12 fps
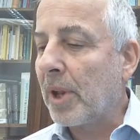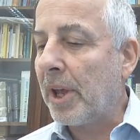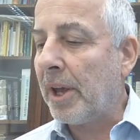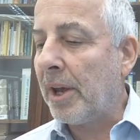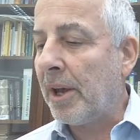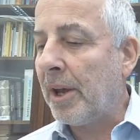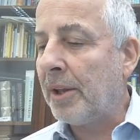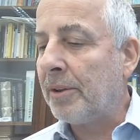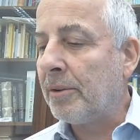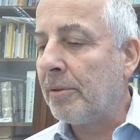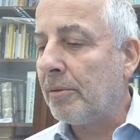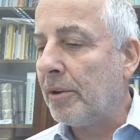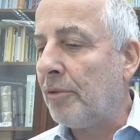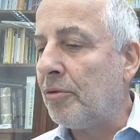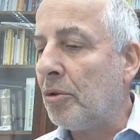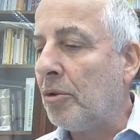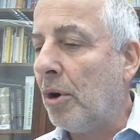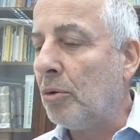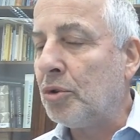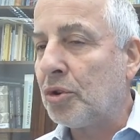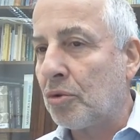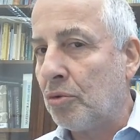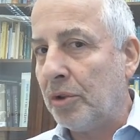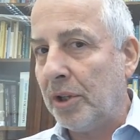And if you go
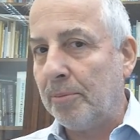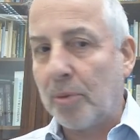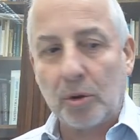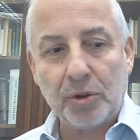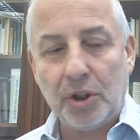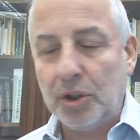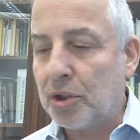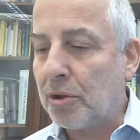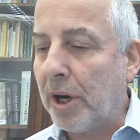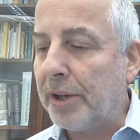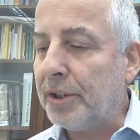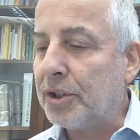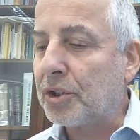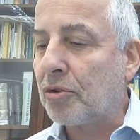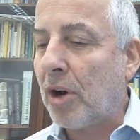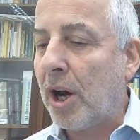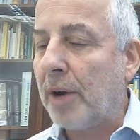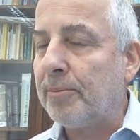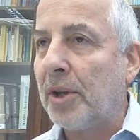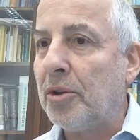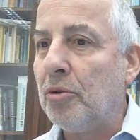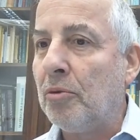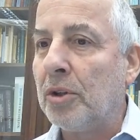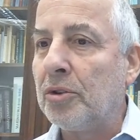through the procedure I described and
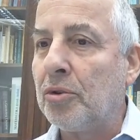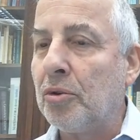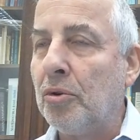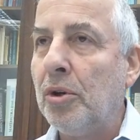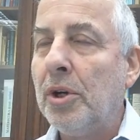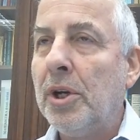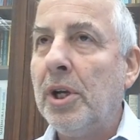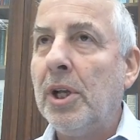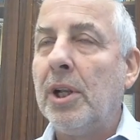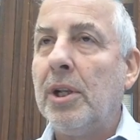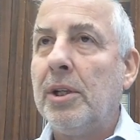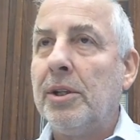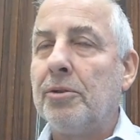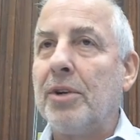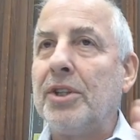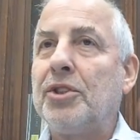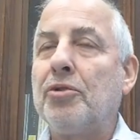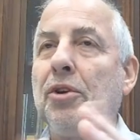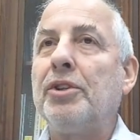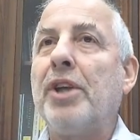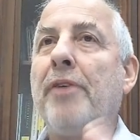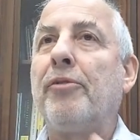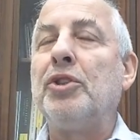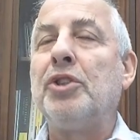you want to restrict
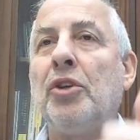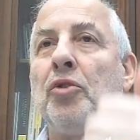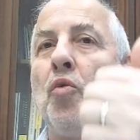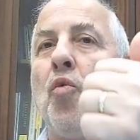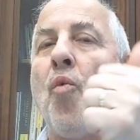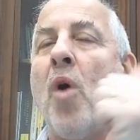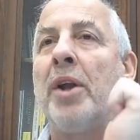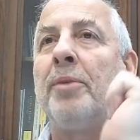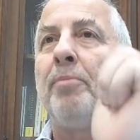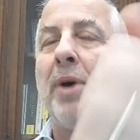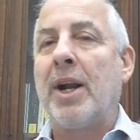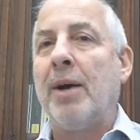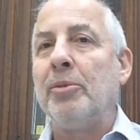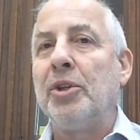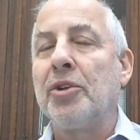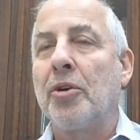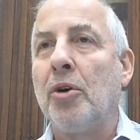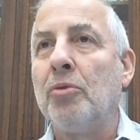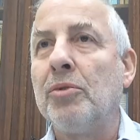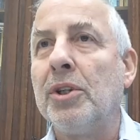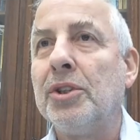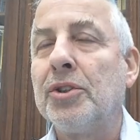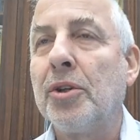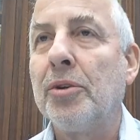everything to one parameter only,
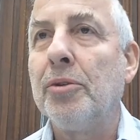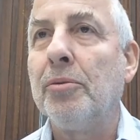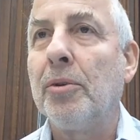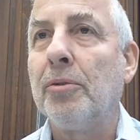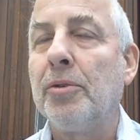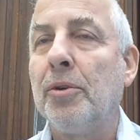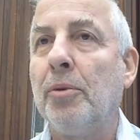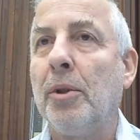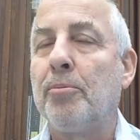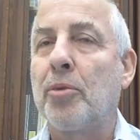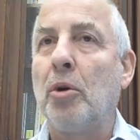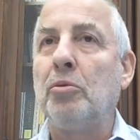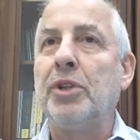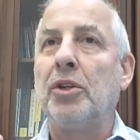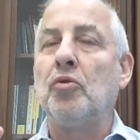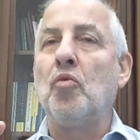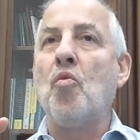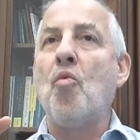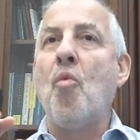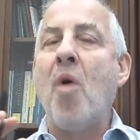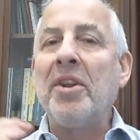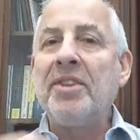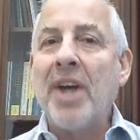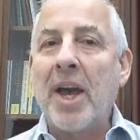so you will project to
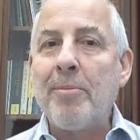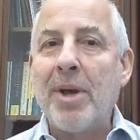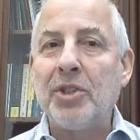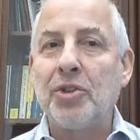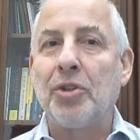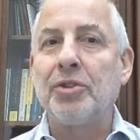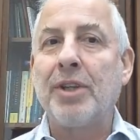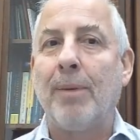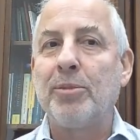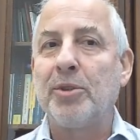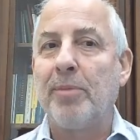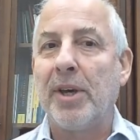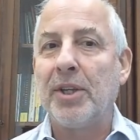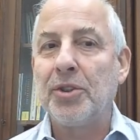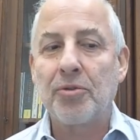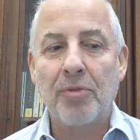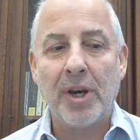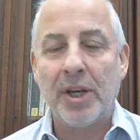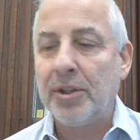one-dimensional subspace, right?